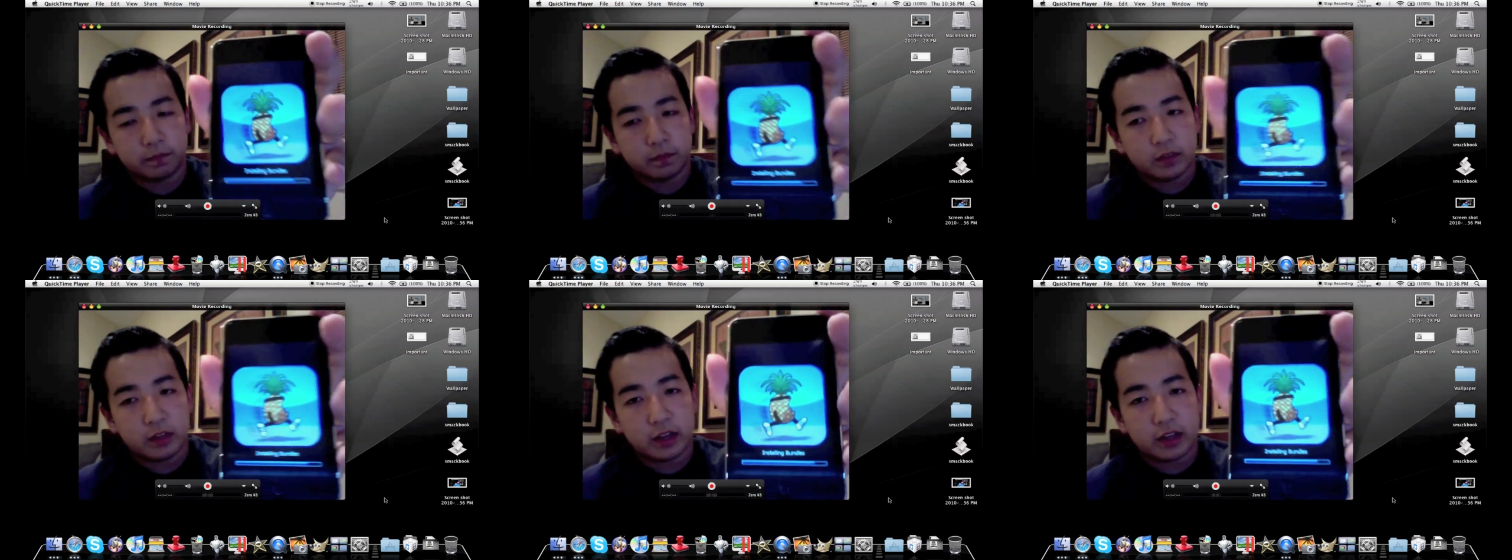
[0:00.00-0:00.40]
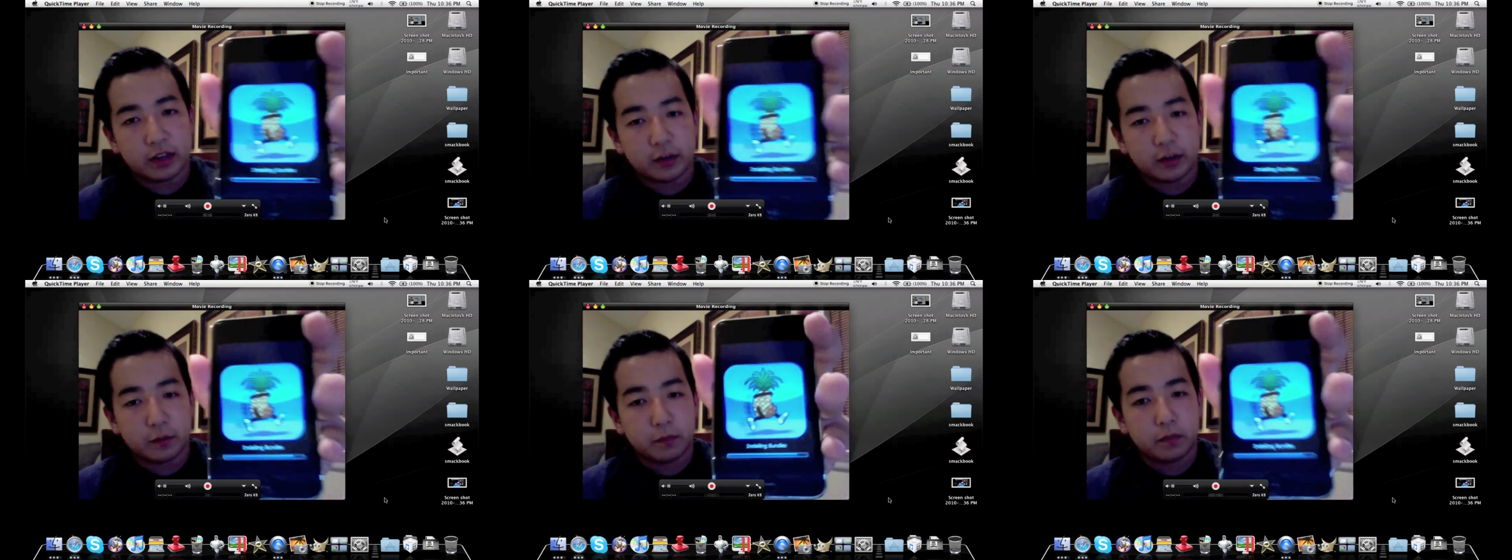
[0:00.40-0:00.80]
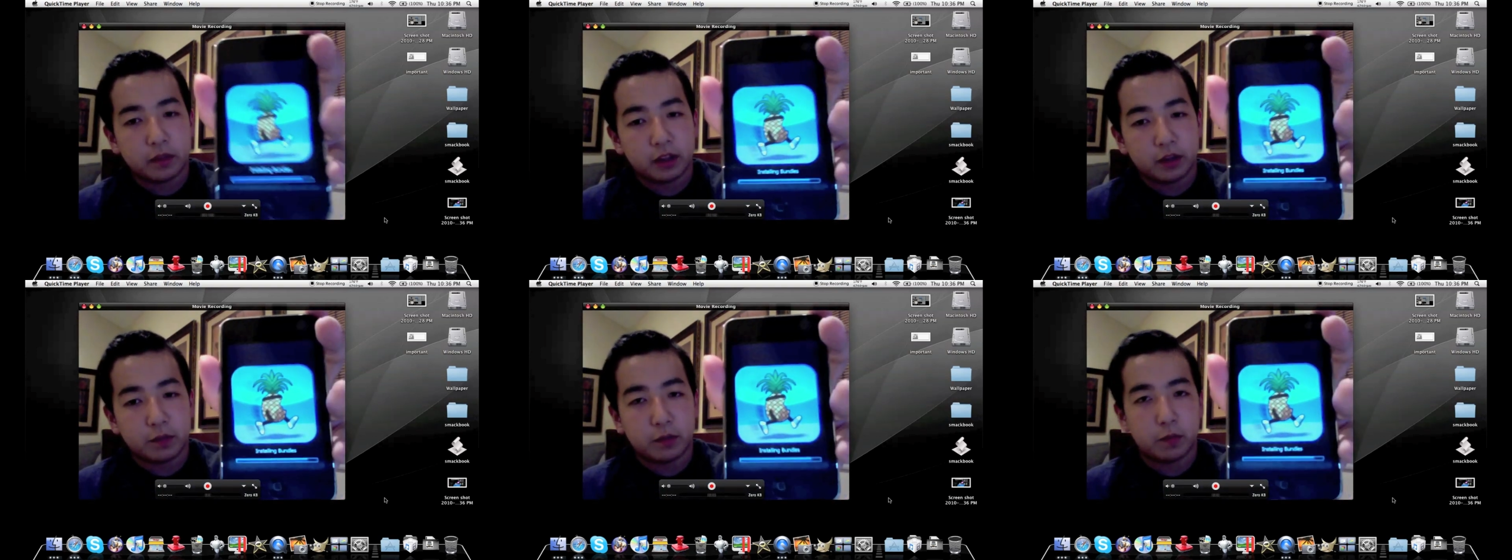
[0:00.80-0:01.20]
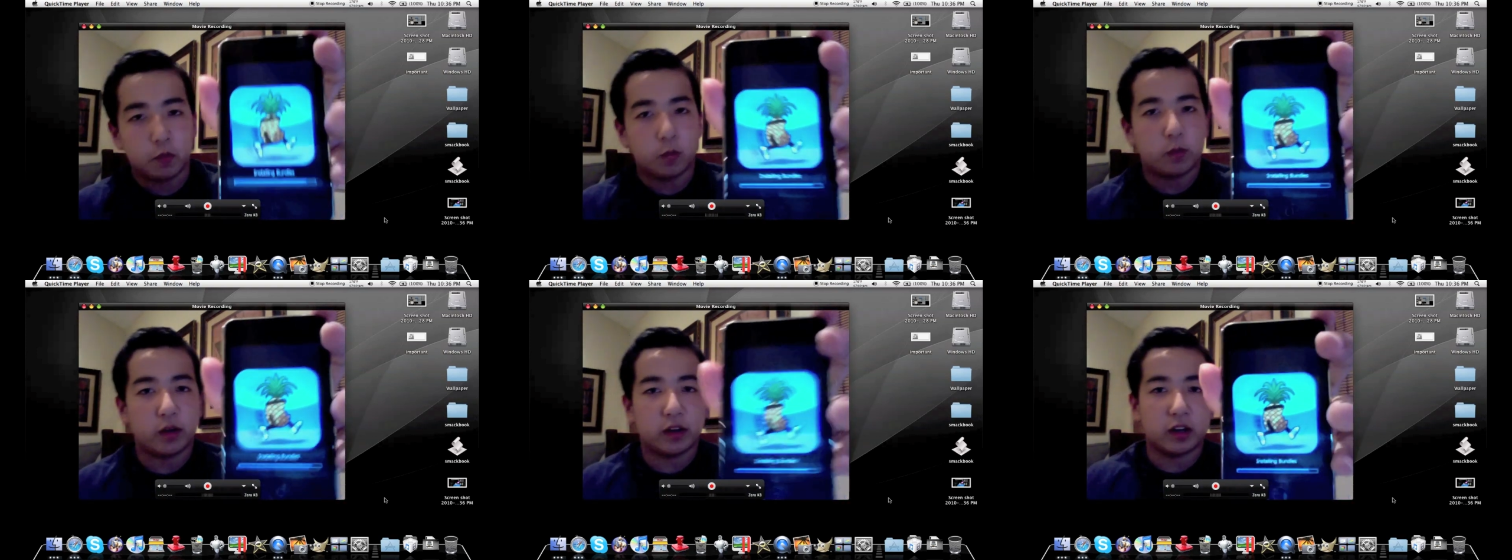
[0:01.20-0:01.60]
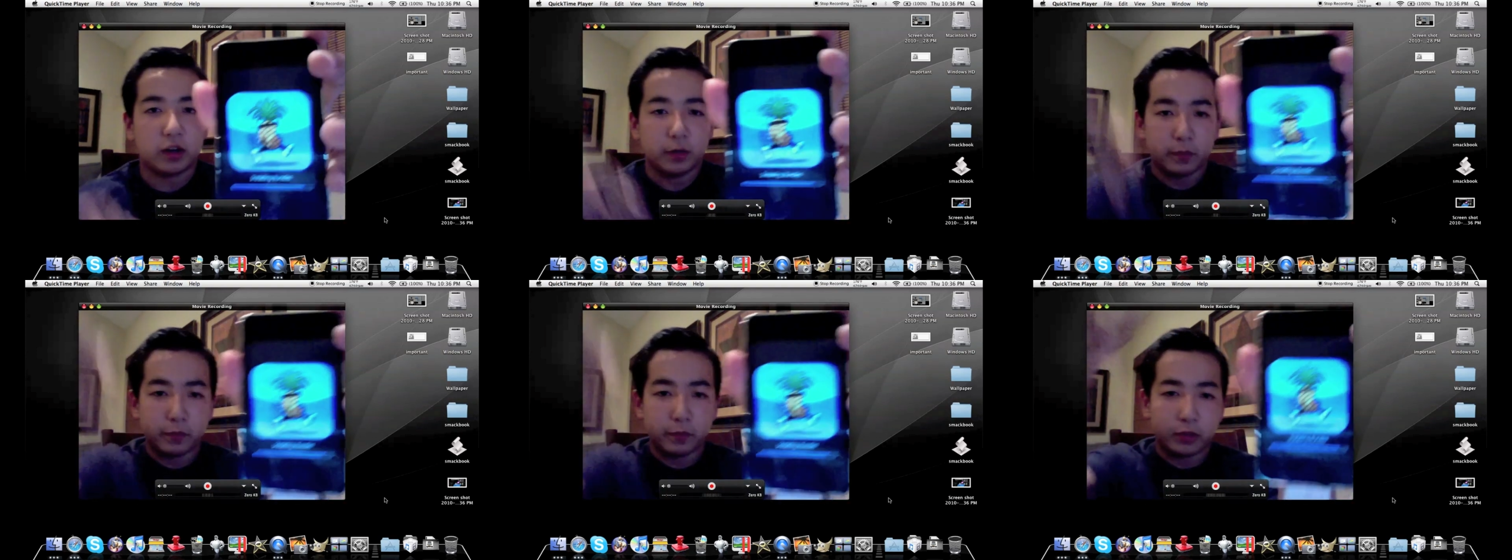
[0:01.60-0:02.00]
yeah, I know a lot of people will probably
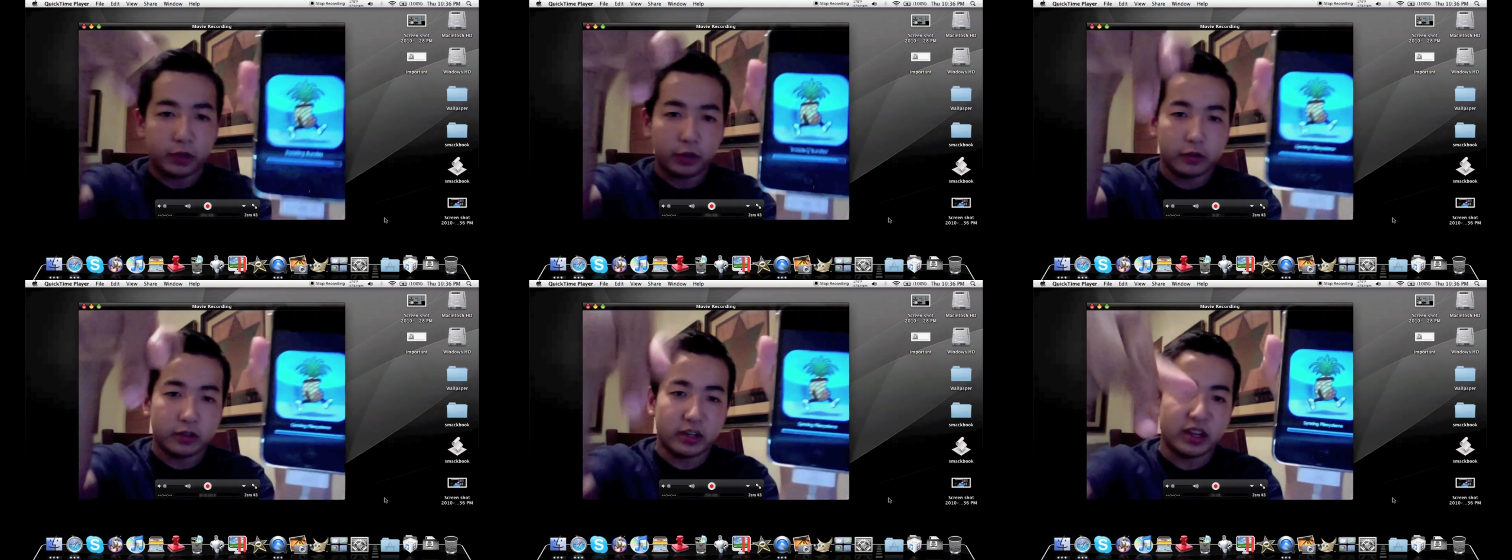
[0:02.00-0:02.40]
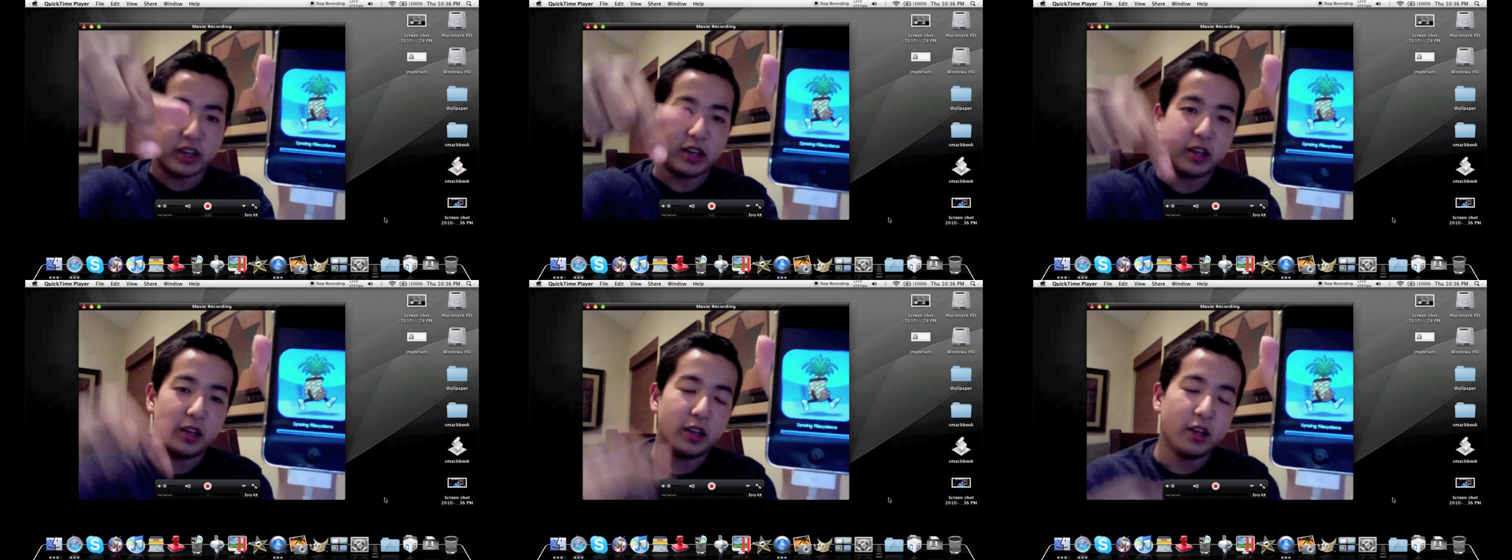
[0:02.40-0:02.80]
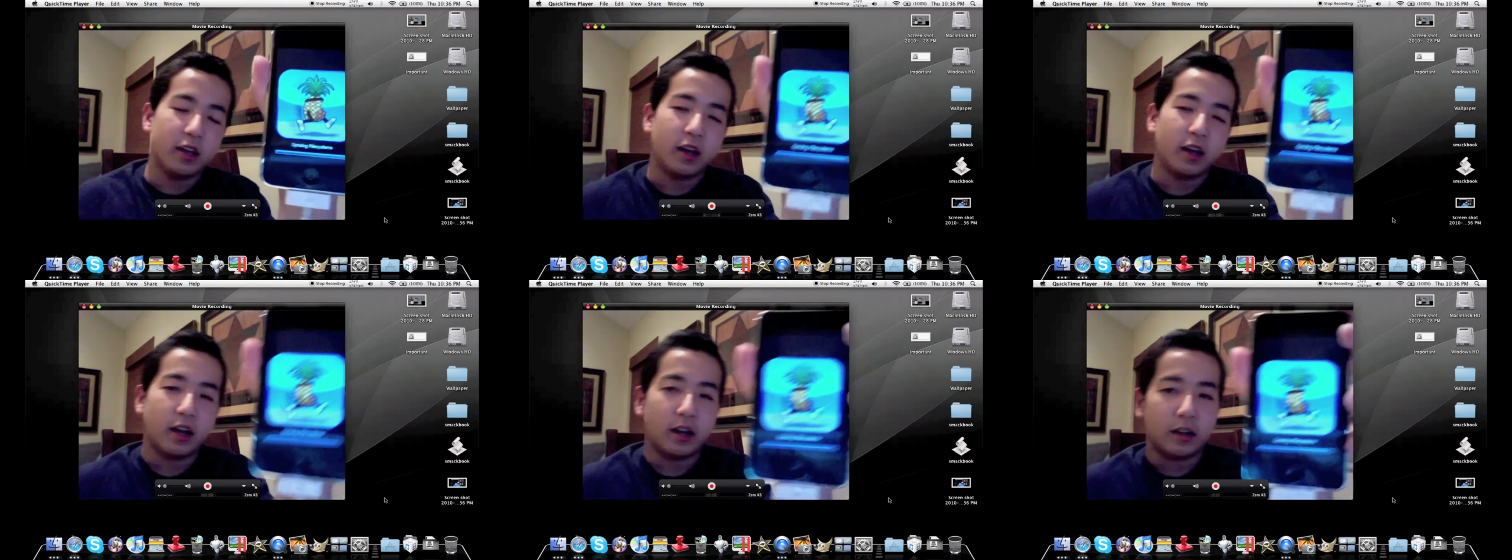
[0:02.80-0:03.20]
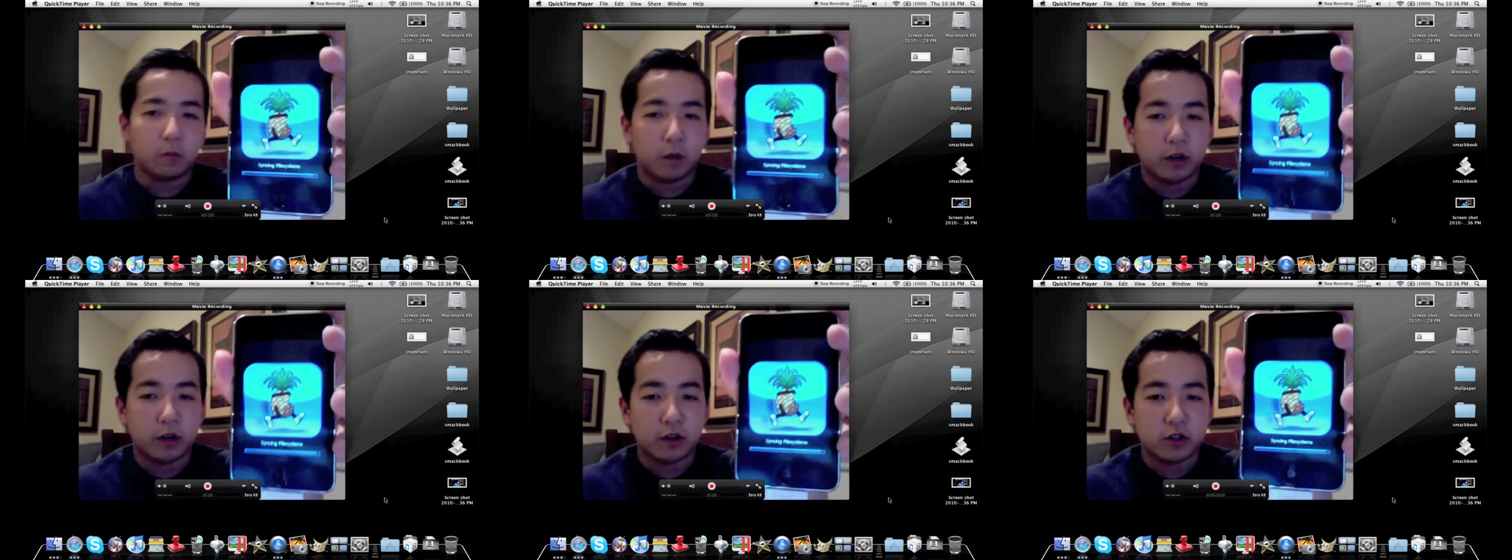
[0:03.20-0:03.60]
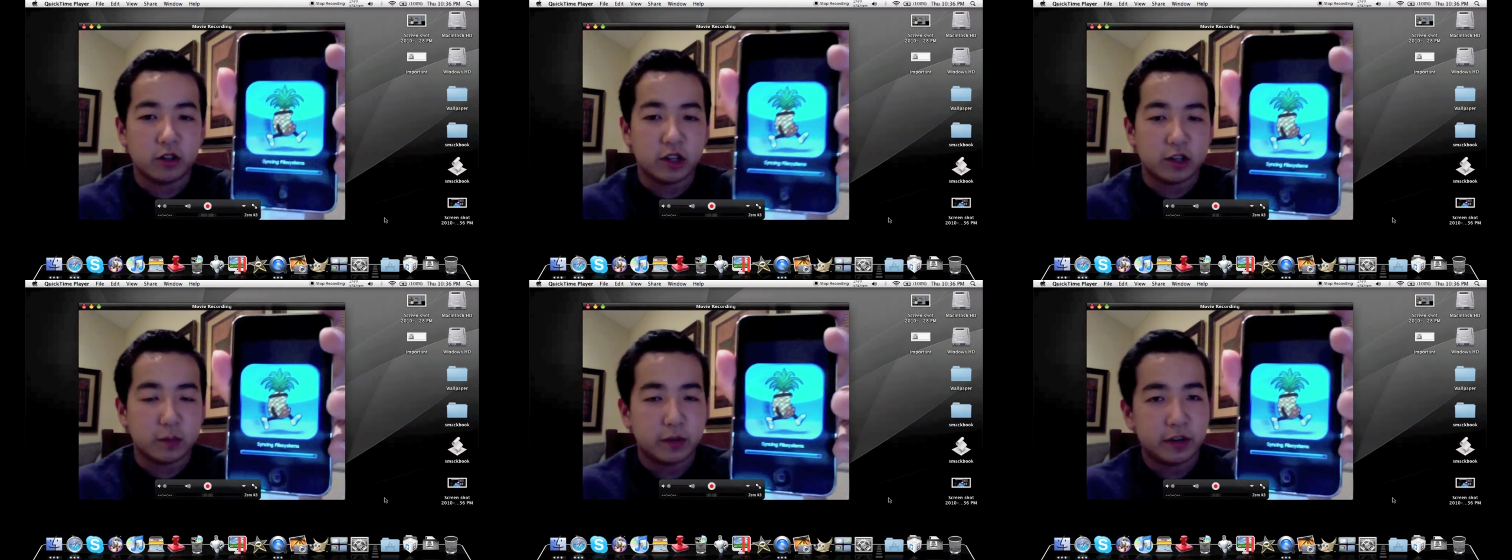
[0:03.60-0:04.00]
comment below saying, uh, why don't you like
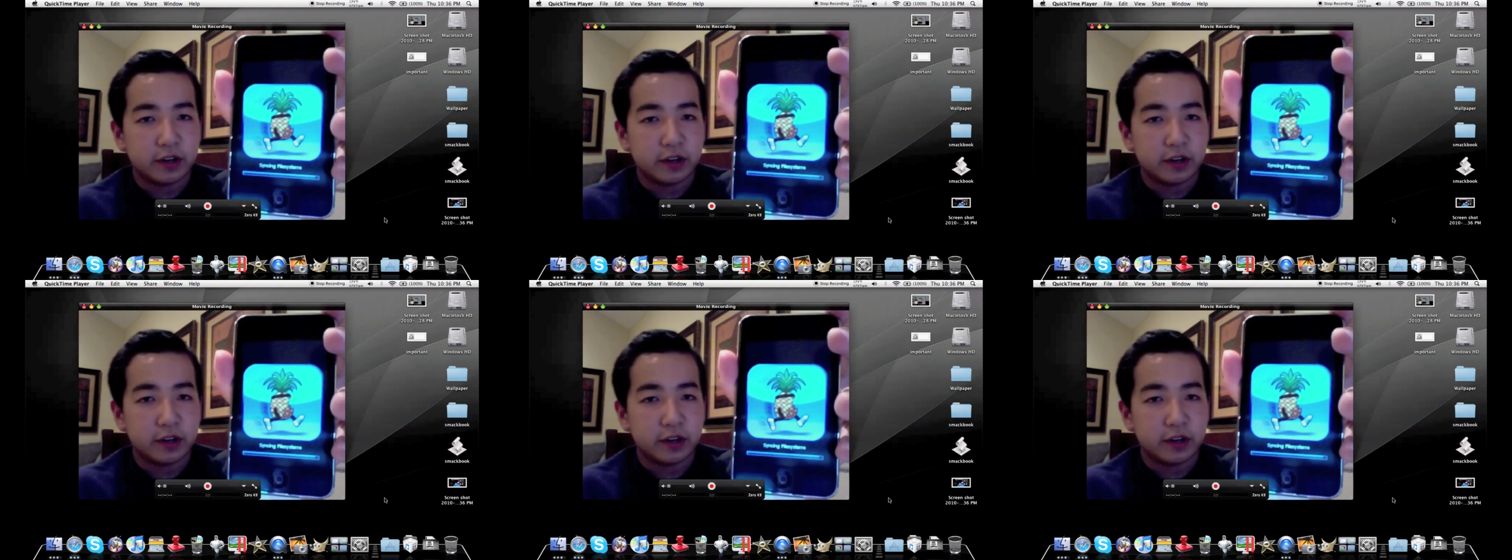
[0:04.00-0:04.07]
Spirit?